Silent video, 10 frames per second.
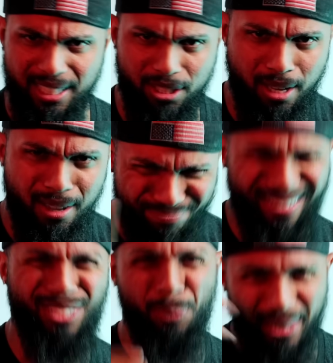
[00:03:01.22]

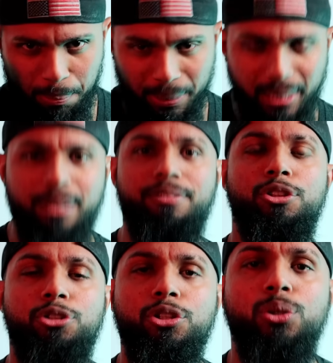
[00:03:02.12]
that's what they believe
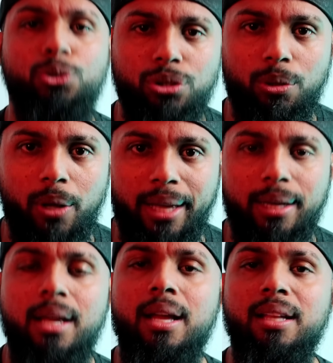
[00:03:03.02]
in their delusional
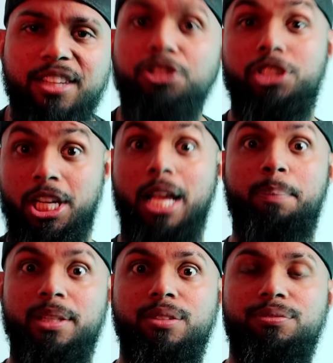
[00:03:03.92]
head, that they're
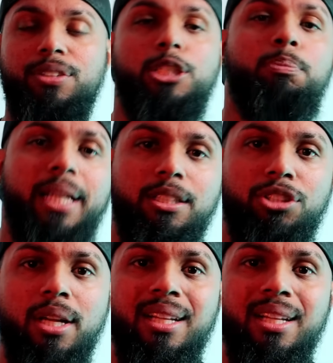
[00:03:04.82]
champions of free speech.